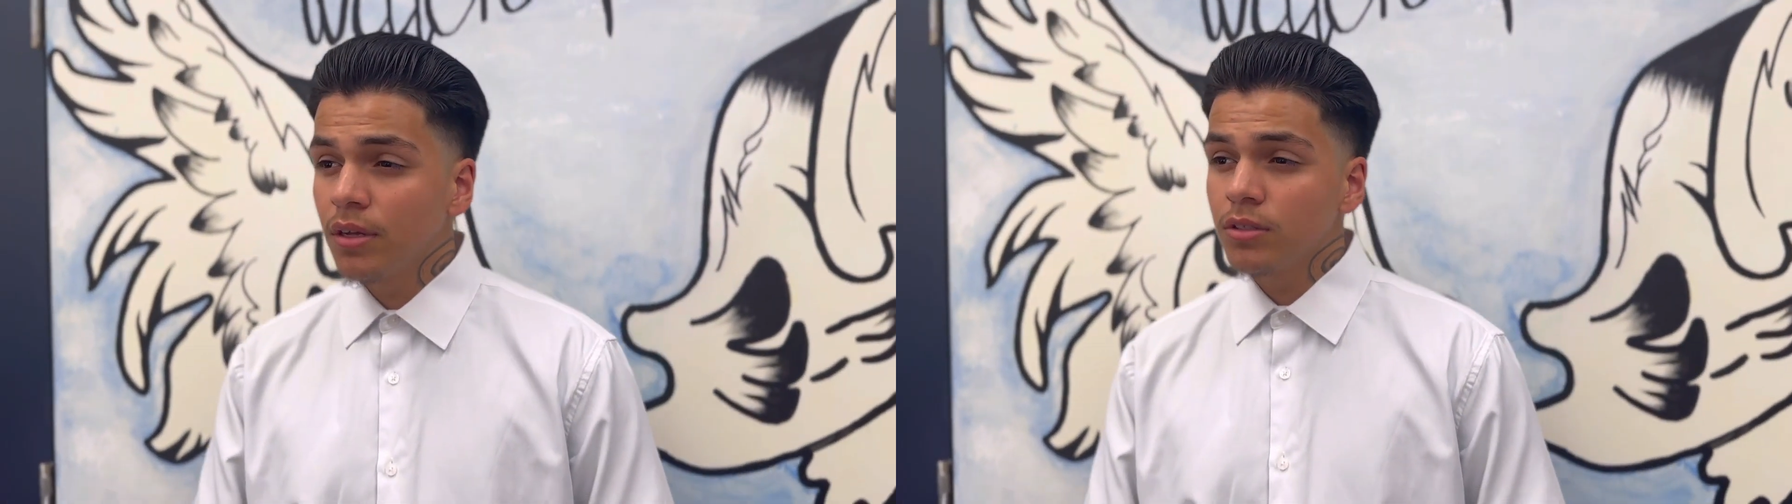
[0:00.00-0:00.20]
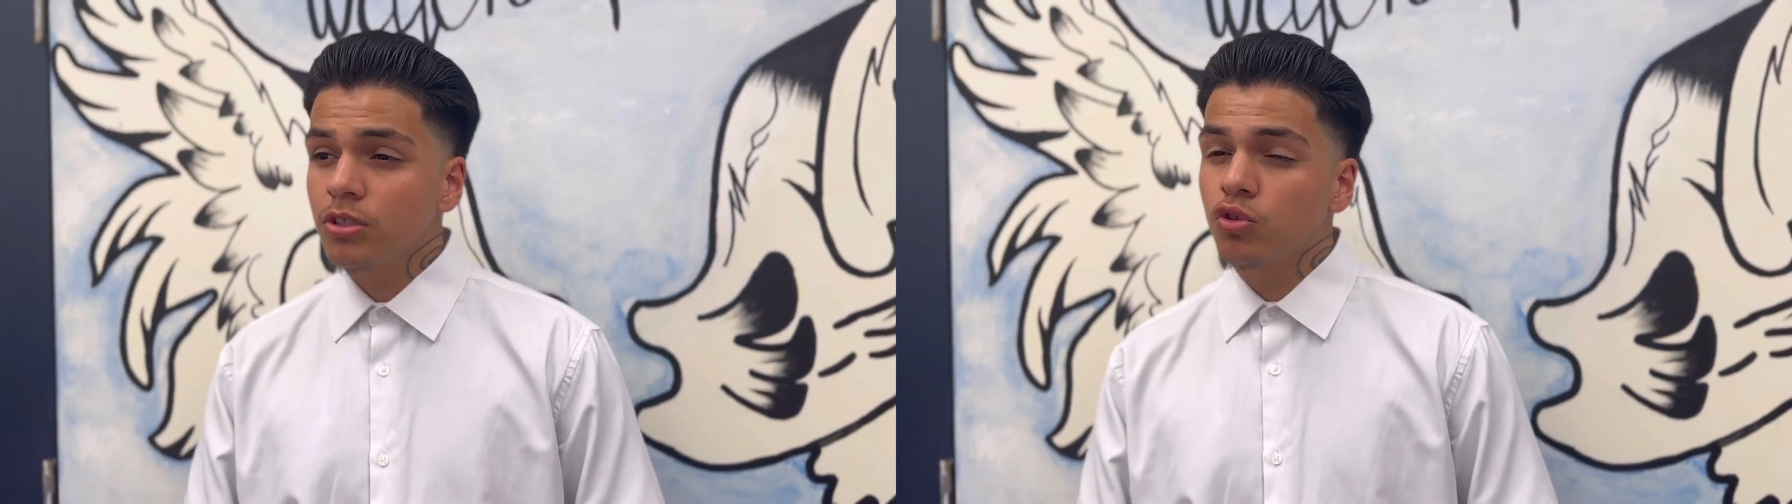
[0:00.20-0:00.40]

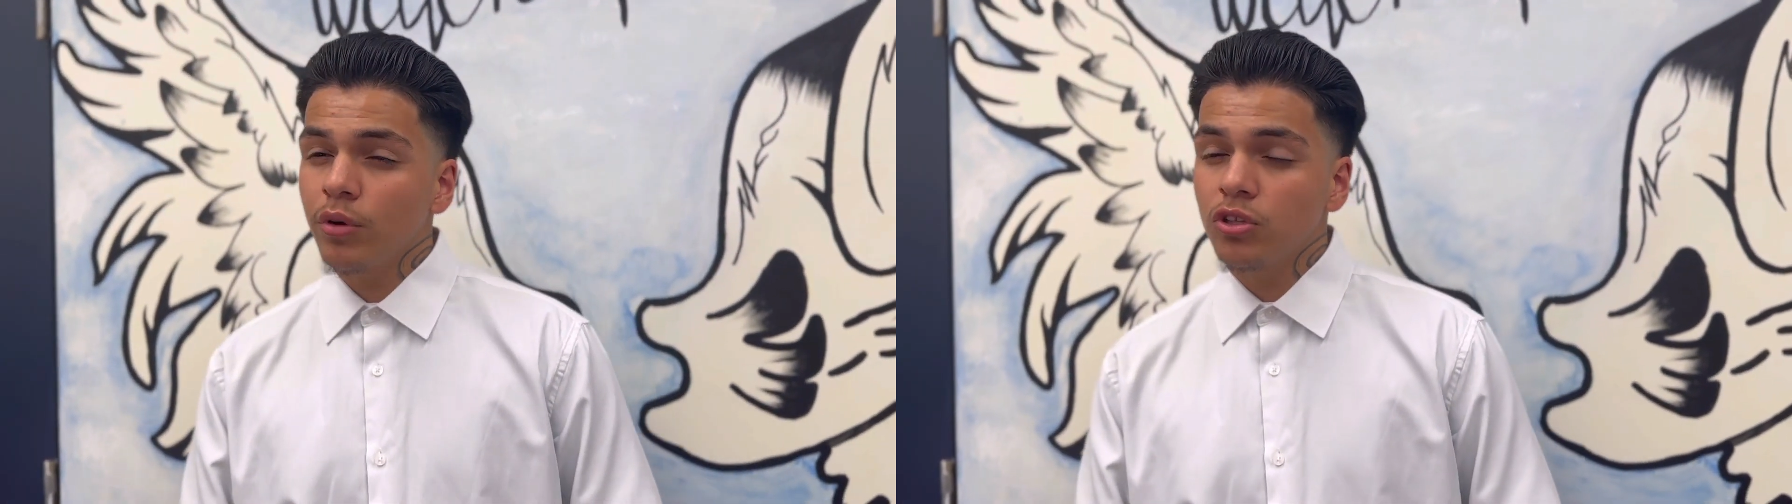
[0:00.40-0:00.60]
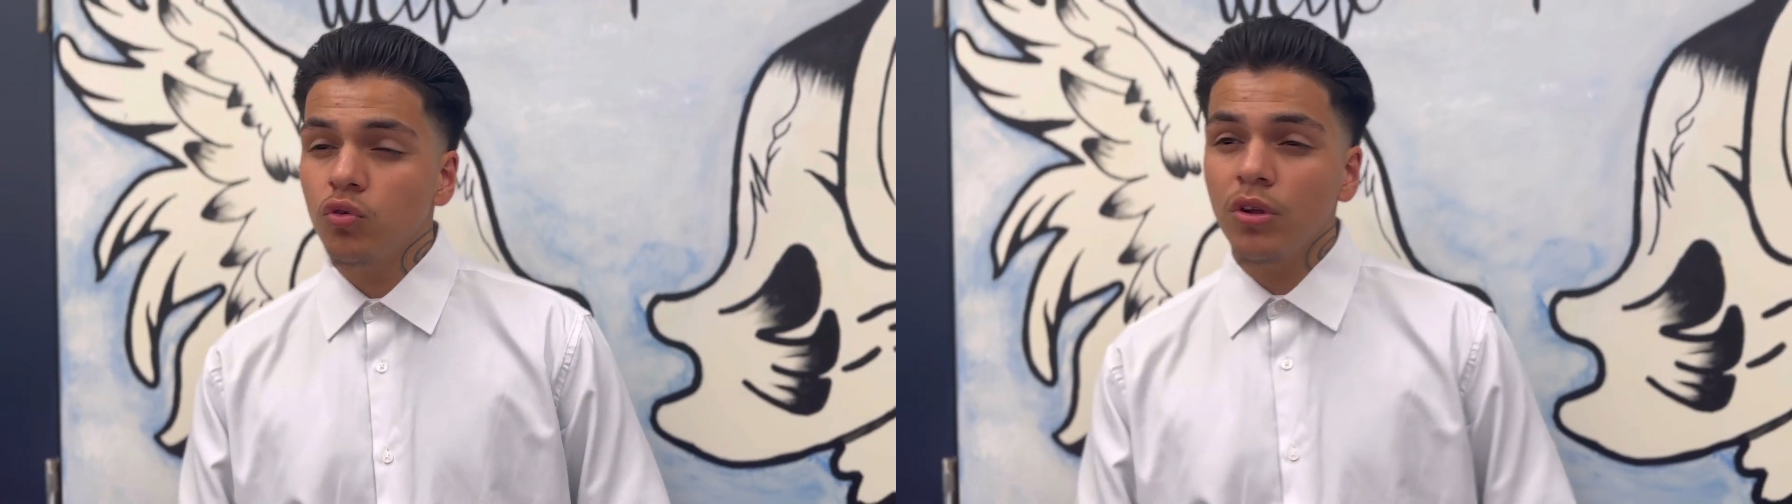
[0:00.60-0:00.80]
to
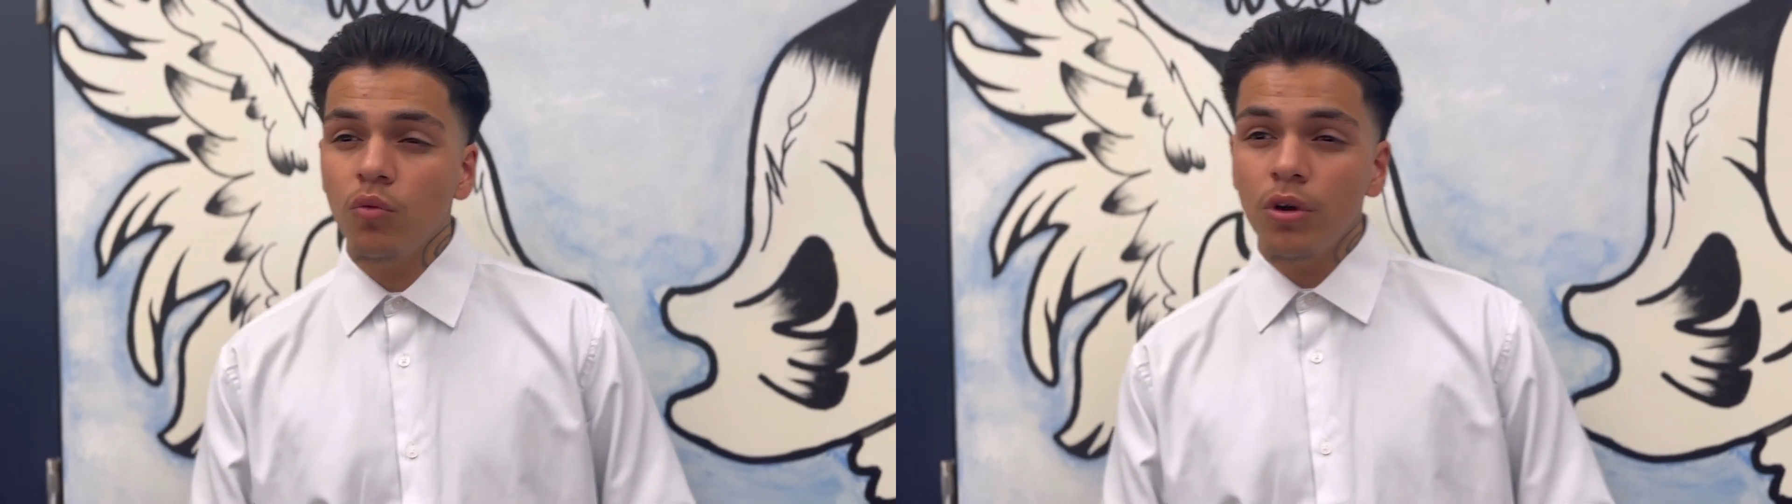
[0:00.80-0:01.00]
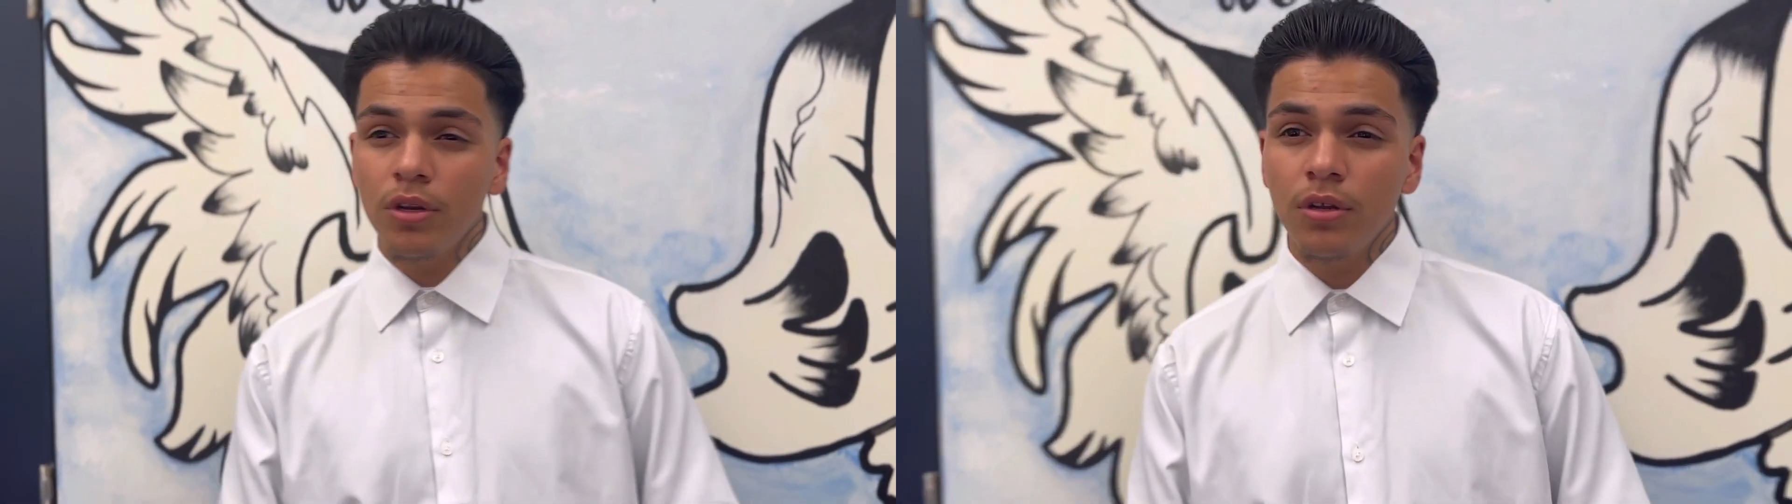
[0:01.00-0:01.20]

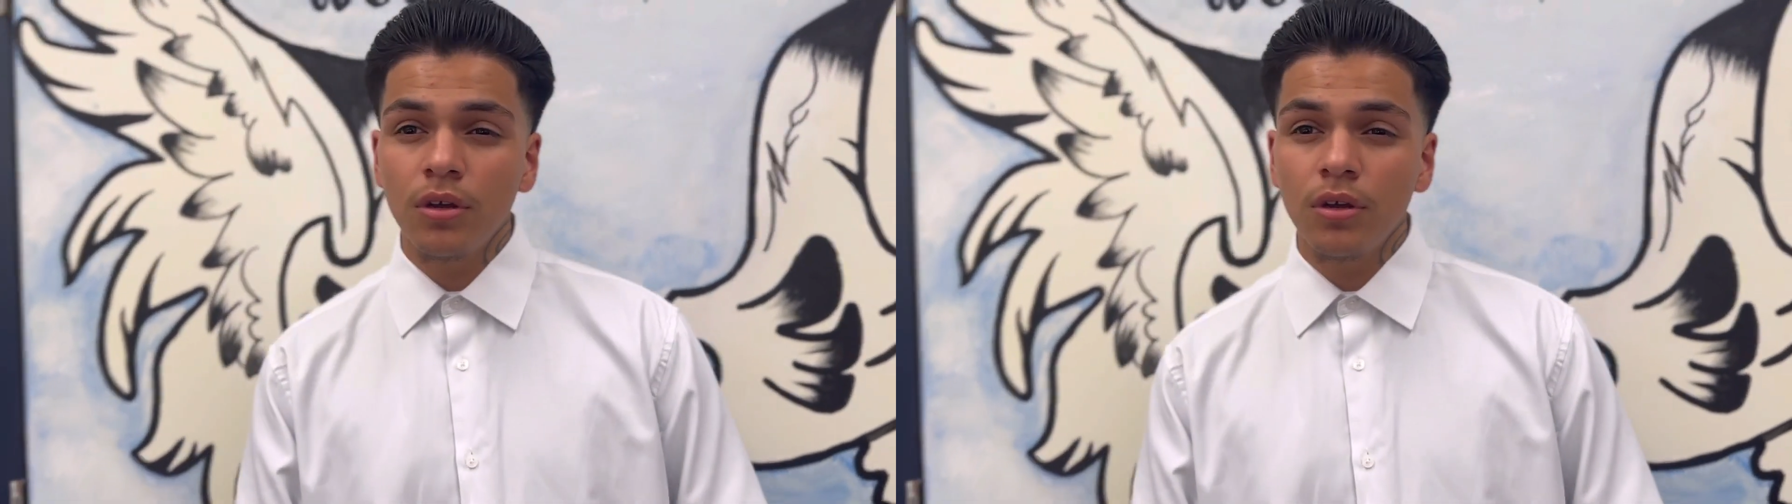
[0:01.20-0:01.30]
2021,